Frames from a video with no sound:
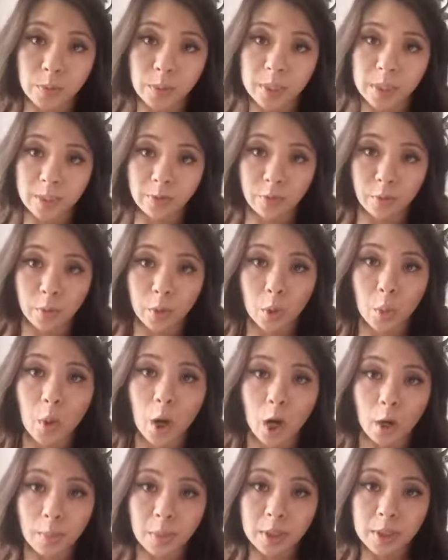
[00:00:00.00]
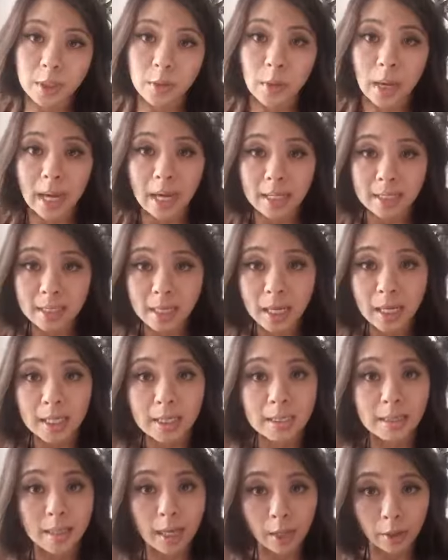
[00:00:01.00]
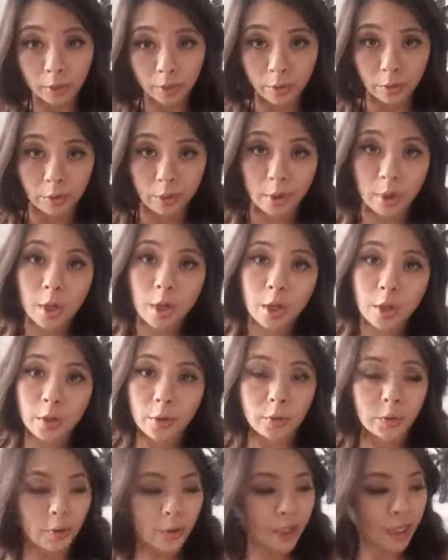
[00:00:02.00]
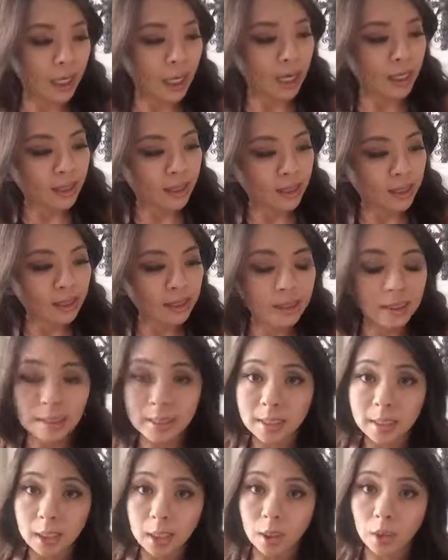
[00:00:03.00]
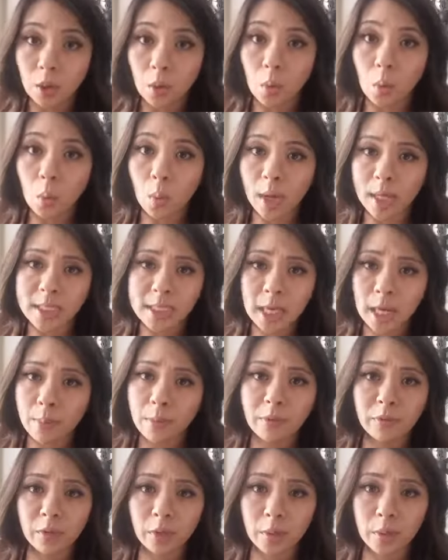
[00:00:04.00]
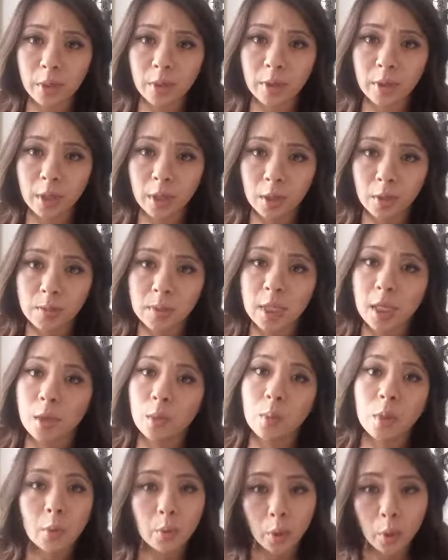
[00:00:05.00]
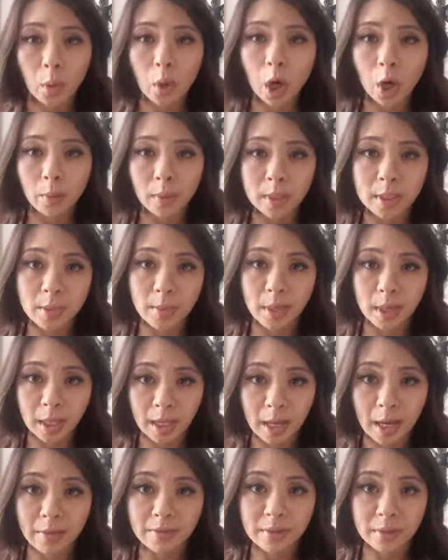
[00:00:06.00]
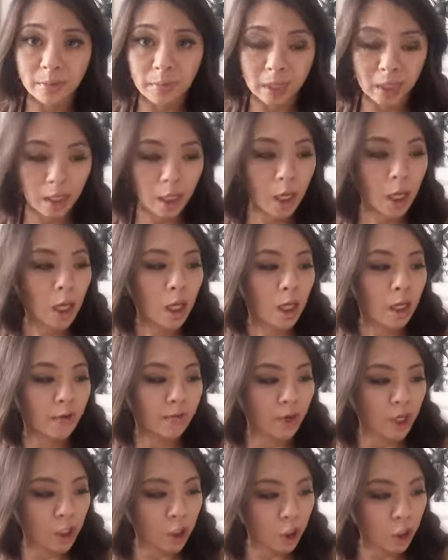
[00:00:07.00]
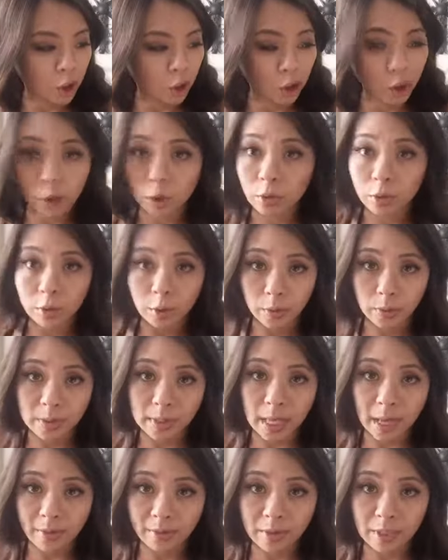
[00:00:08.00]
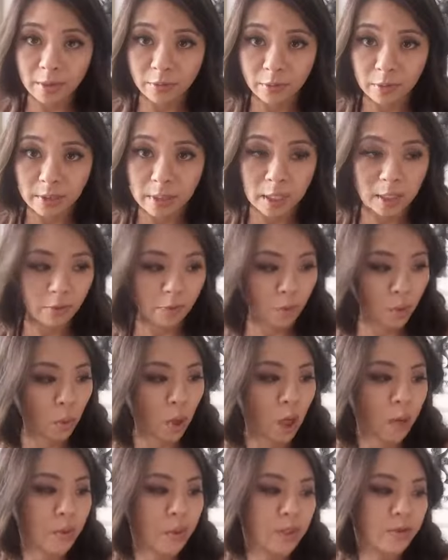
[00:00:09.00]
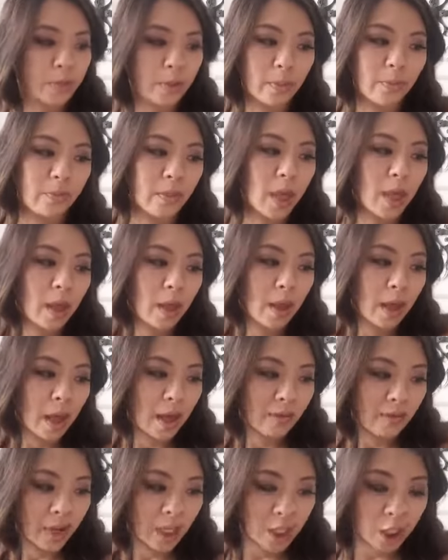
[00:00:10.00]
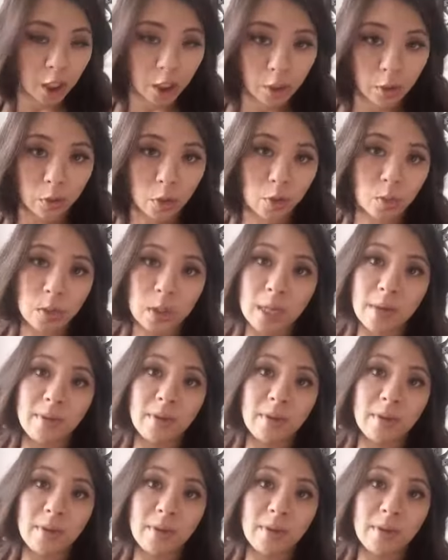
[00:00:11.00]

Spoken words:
with different requirements. So as a seller, you're looking at these to see, what type of loan are they using and what requirements am I going to have to meet. Conventional loans have a different set of requirements from FHA loans, which have